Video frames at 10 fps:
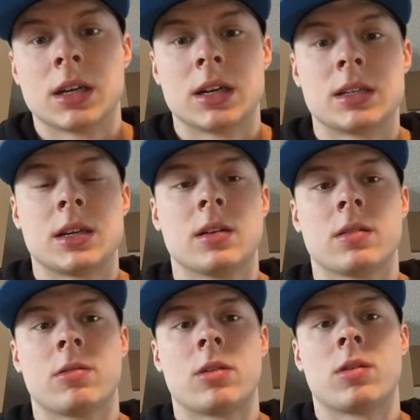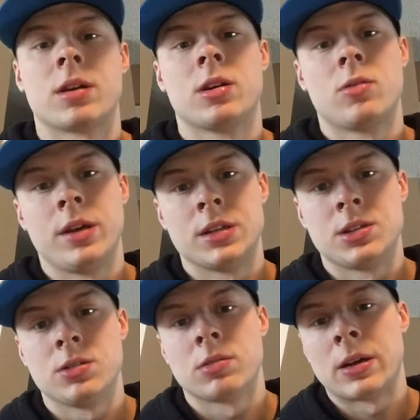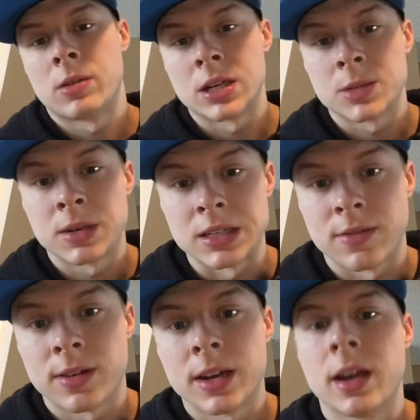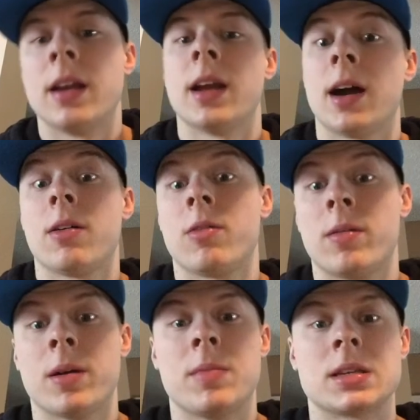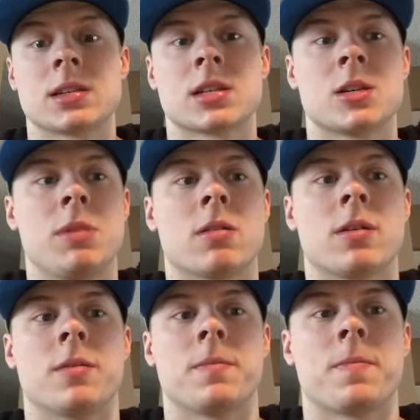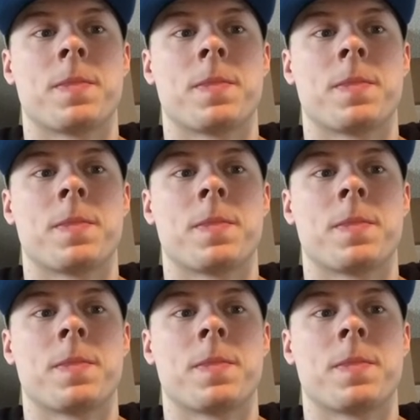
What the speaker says: considering what I want to go into, what I want to specify in, and how I want my business to be run.